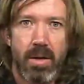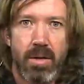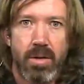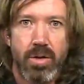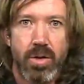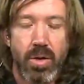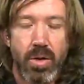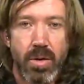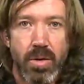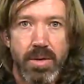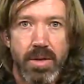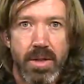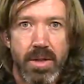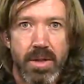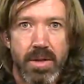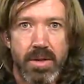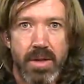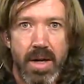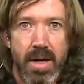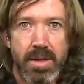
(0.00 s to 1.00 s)
So, using
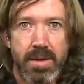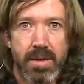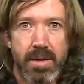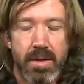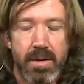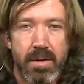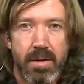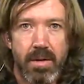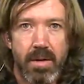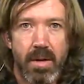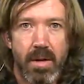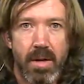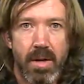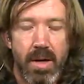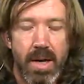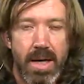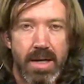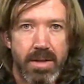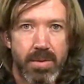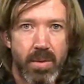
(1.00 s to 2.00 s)
this lesson,
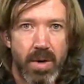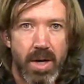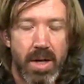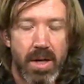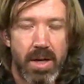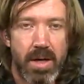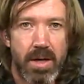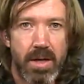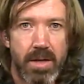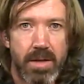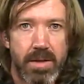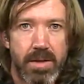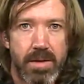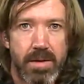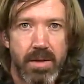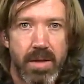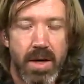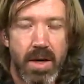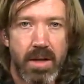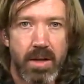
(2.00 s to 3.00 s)
as well
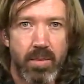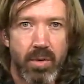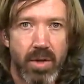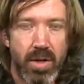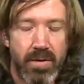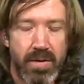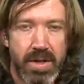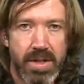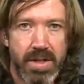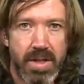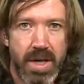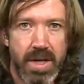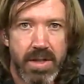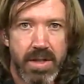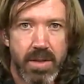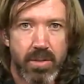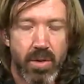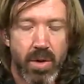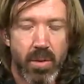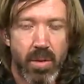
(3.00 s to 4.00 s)
as uh, the previous
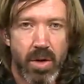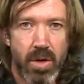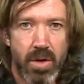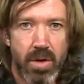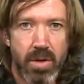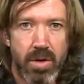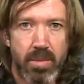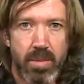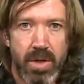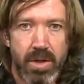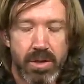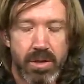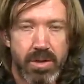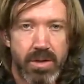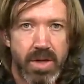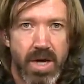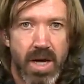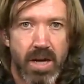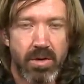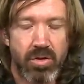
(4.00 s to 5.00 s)
lesson where we learned a bunch of
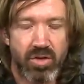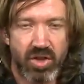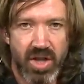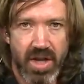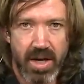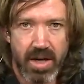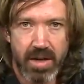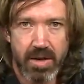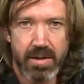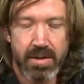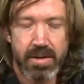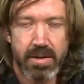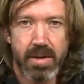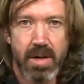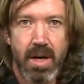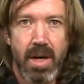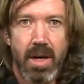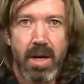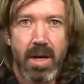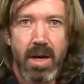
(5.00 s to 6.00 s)
standard licks,
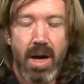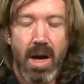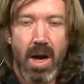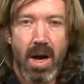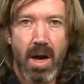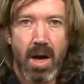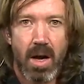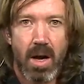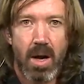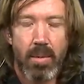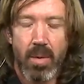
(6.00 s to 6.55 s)
uh,